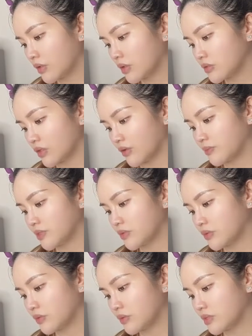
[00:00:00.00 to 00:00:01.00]
sorry, I'm
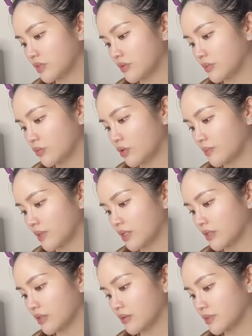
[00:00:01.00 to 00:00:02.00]
just serum,
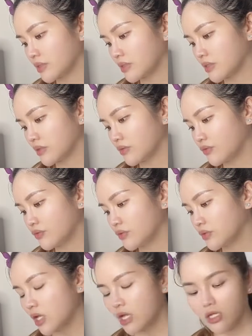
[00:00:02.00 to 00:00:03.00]
watermelon, hibiscus
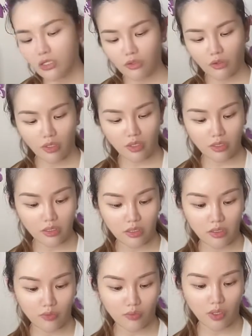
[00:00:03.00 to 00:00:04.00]
infused. So this
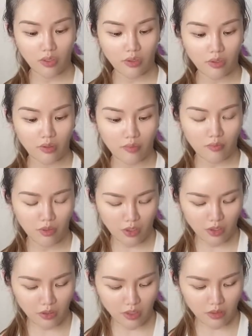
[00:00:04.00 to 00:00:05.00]
is what I
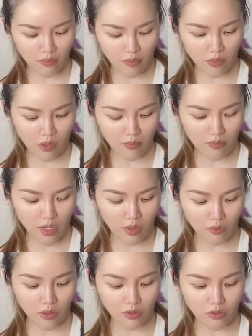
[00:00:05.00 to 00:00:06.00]
think this might be the main
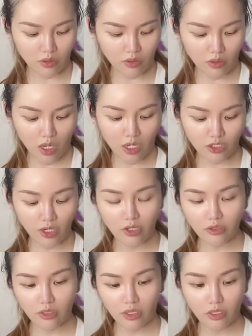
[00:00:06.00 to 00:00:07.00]
one. So it's to hydrate your
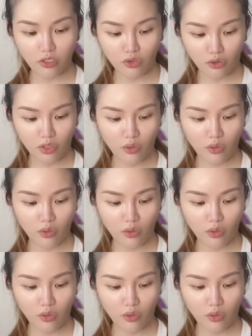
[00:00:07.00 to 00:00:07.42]
skin during